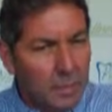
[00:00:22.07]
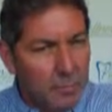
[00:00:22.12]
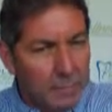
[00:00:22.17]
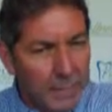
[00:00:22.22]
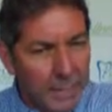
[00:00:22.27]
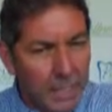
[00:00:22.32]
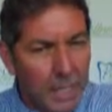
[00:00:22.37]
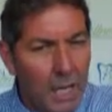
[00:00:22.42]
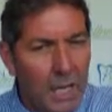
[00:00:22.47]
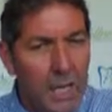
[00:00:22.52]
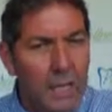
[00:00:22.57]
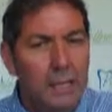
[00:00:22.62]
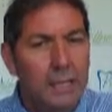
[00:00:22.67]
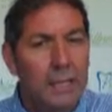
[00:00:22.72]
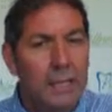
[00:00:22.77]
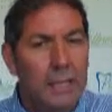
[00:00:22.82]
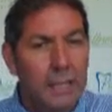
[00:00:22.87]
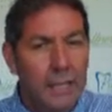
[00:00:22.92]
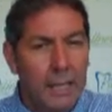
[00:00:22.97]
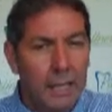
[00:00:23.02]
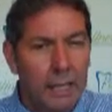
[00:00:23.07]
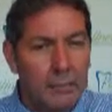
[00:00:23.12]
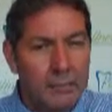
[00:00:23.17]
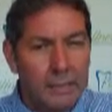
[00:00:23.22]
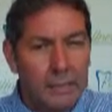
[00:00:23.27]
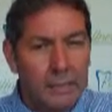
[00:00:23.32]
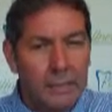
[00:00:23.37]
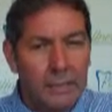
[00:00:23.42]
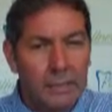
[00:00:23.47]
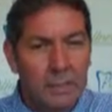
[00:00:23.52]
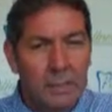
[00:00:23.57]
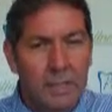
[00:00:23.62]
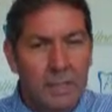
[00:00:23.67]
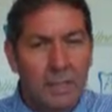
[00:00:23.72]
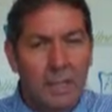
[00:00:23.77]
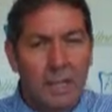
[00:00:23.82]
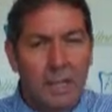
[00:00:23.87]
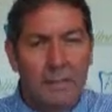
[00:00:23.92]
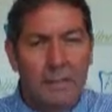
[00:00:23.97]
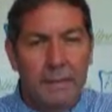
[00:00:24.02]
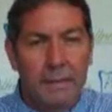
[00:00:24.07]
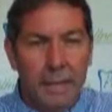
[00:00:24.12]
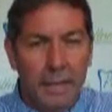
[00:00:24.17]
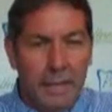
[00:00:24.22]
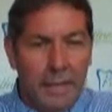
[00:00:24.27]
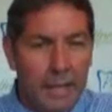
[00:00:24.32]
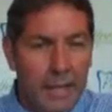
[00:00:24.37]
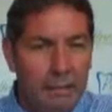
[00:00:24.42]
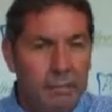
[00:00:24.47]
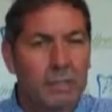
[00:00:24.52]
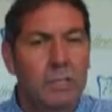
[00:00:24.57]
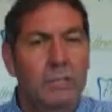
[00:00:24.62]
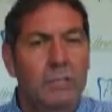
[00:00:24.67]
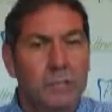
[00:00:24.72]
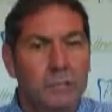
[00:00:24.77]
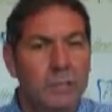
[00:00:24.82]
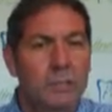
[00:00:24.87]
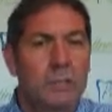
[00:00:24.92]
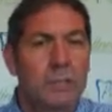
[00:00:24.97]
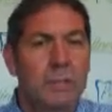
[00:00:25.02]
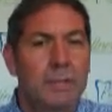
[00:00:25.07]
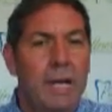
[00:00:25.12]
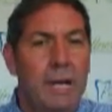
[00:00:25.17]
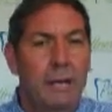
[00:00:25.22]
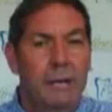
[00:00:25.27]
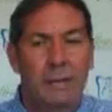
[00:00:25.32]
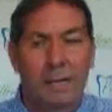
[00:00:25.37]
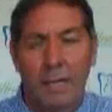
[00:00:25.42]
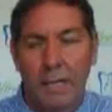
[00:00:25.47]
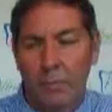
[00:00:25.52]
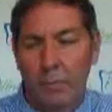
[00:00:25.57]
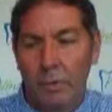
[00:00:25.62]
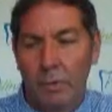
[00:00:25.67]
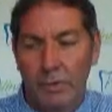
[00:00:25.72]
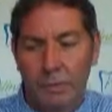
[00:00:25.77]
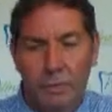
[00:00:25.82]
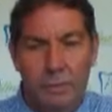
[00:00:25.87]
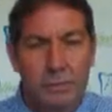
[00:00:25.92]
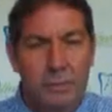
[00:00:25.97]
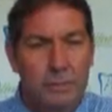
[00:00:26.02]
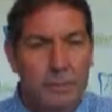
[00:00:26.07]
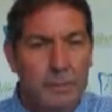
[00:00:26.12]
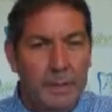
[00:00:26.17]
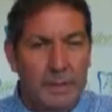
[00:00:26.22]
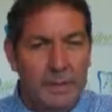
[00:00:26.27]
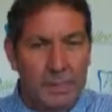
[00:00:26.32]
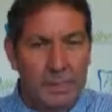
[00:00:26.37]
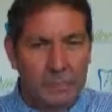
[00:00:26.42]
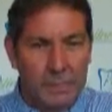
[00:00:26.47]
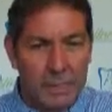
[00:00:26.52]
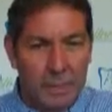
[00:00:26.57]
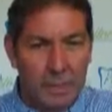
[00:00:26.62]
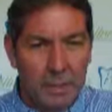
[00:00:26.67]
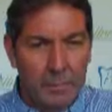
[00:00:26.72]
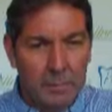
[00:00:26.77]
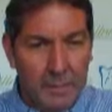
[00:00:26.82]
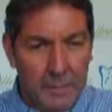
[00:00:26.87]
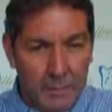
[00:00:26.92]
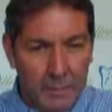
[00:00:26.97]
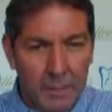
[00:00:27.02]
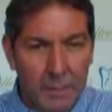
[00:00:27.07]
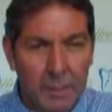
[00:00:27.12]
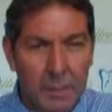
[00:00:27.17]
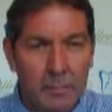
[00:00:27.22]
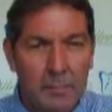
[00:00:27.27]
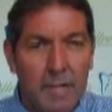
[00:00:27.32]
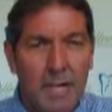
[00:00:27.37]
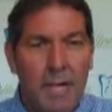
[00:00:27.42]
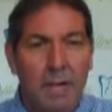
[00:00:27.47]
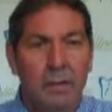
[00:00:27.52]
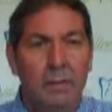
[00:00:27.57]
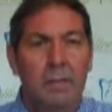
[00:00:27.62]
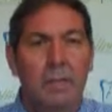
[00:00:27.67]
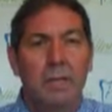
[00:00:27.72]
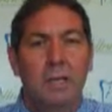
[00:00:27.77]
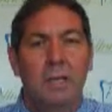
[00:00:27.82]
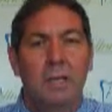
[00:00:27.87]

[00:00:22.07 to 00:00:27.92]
beyond accounting that I have a concern about, and I want you to spend some time thinking about.